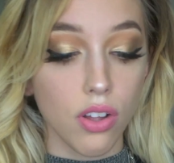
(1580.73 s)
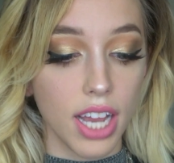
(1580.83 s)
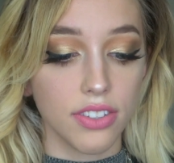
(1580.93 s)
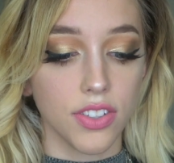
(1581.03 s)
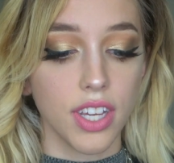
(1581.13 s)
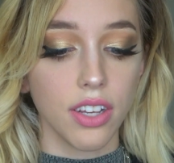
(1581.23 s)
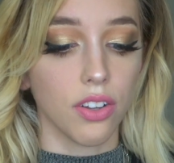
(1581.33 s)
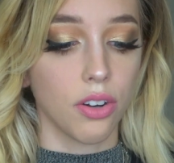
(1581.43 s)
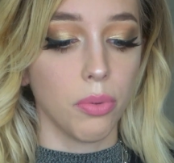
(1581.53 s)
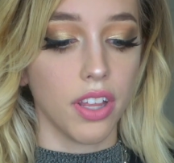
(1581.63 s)
I just take a
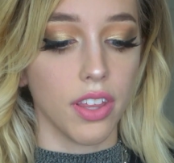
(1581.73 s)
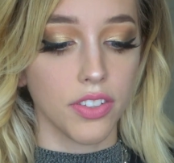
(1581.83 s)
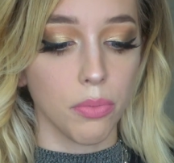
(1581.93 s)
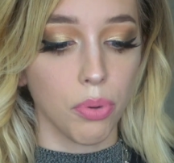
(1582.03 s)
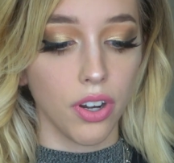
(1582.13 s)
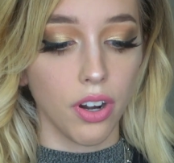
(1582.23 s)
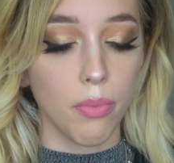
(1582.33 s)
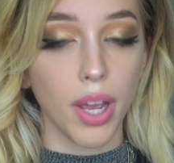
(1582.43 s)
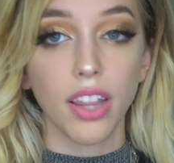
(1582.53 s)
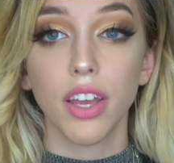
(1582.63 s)
little bit of this and put it on
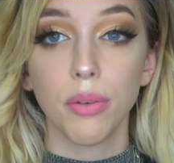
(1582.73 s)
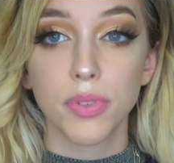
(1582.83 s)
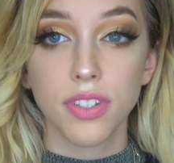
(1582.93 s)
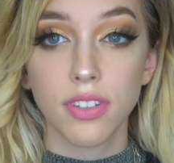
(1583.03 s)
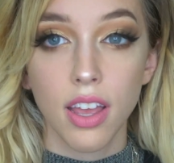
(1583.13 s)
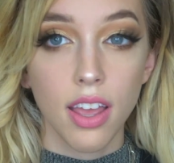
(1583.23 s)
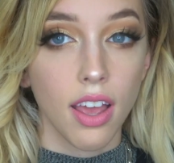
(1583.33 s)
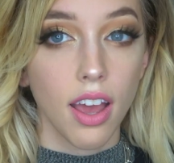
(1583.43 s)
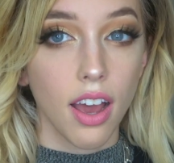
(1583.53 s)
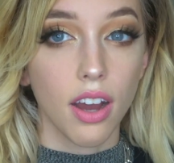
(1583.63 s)
my lips
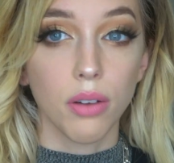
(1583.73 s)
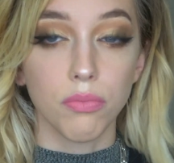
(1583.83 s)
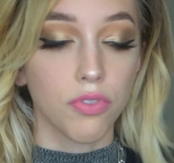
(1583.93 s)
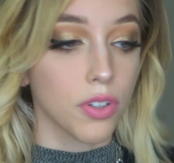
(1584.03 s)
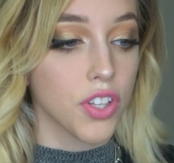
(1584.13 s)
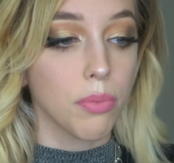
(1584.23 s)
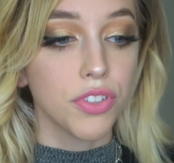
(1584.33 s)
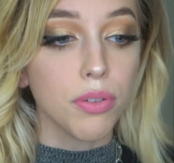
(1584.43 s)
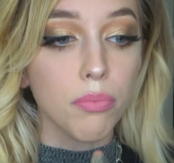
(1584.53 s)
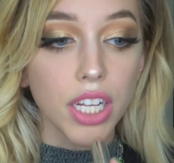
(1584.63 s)
for some
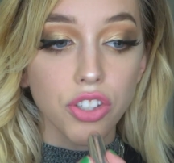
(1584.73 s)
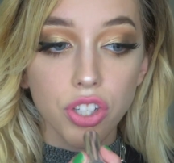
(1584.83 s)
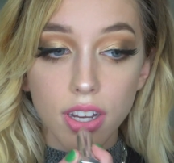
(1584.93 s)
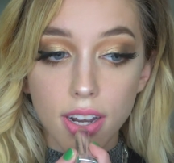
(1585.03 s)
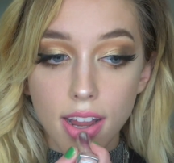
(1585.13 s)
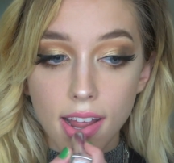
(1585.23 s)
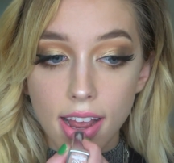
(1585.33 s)
dimension.